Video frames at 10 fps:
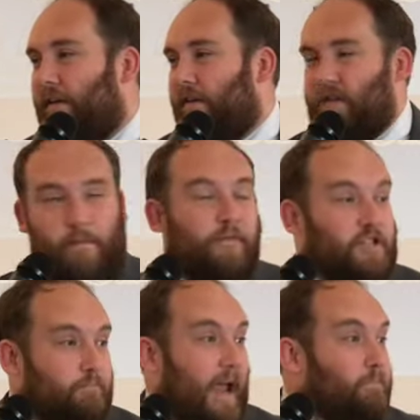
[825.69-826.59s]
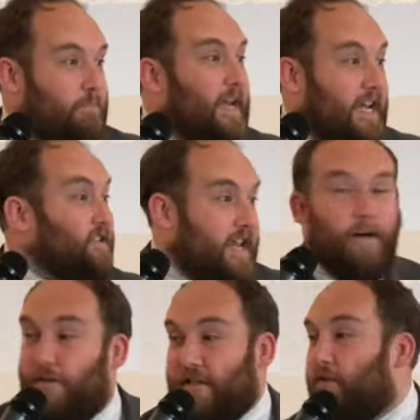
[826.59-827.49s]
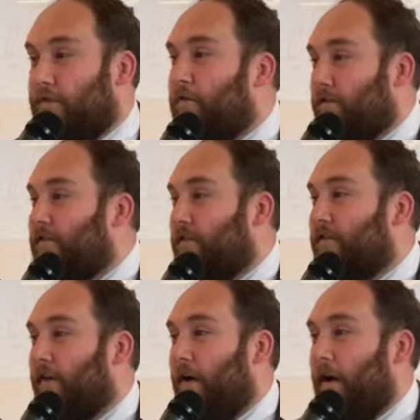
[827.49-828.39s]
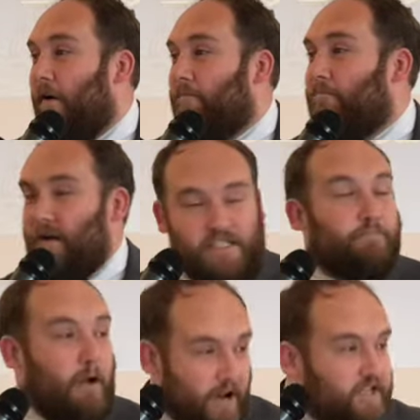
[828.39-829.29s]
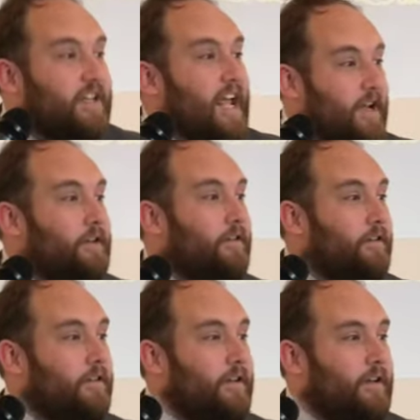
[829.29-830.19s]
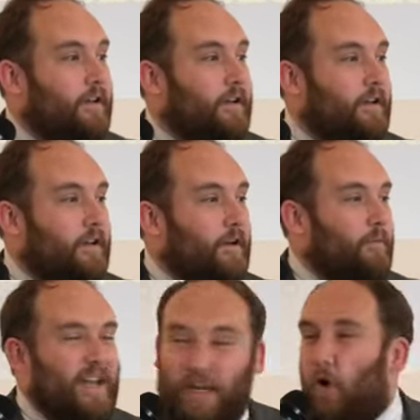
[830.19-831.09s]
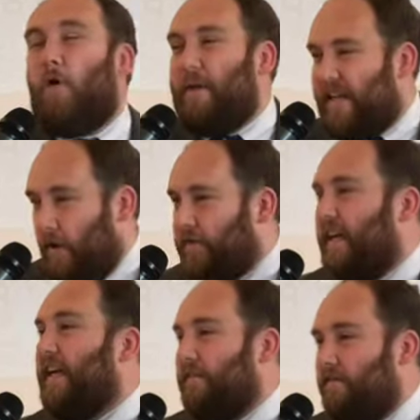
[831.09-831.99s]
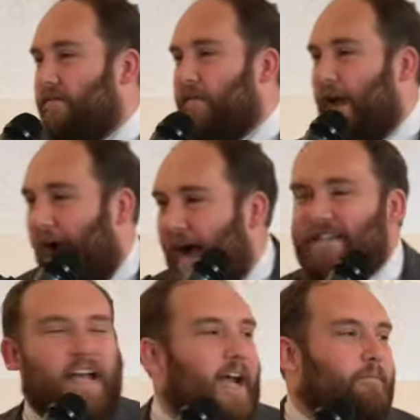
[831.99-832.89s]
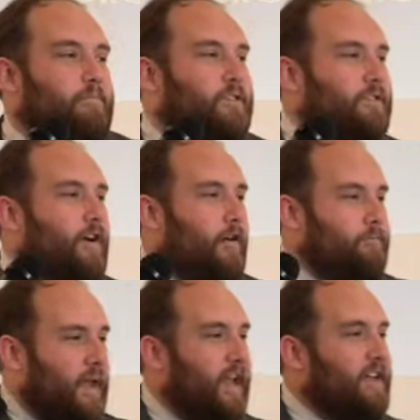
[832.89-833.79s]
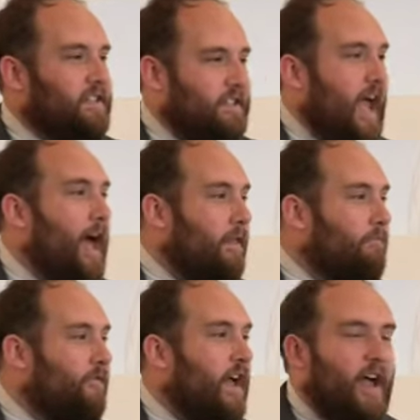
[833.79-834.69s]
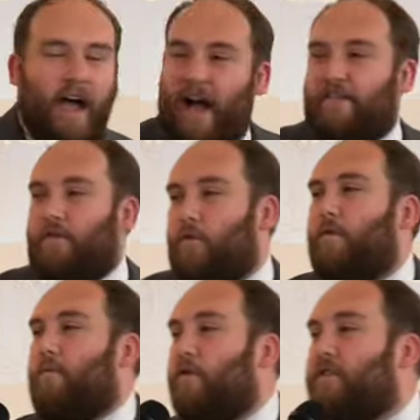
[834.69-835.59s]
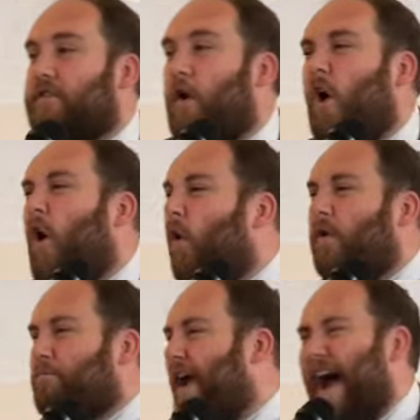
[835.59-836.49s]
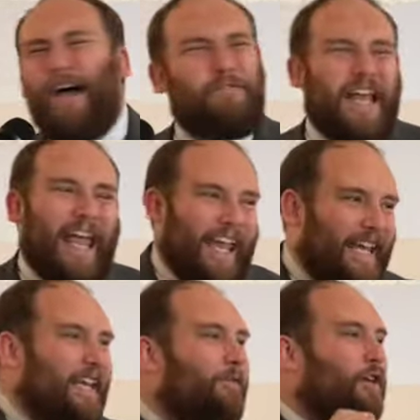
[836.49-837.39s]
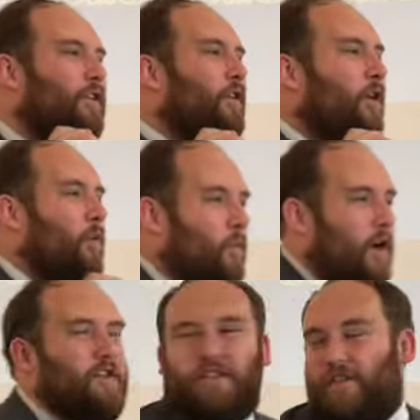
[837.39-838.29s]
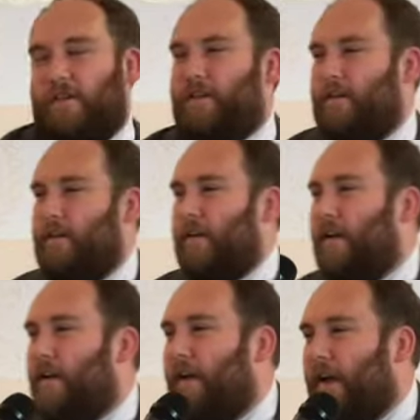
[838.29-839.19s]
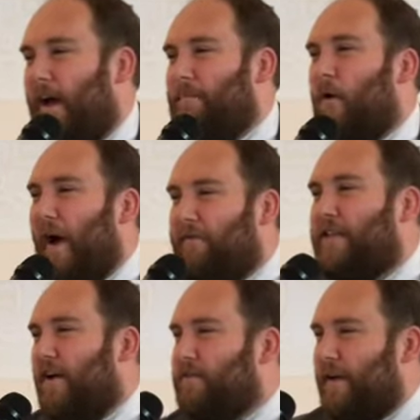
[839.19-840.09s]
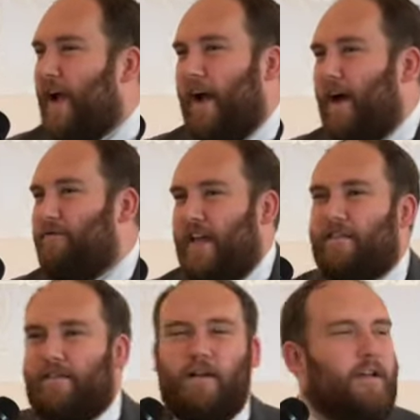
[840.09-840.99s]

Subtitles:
Some of us might be as deaf as a doorpost, but spiritually, we can all be guilty at times of being as deaf as a doorpost. Or perhaps even worse. And my wife tells me I have this.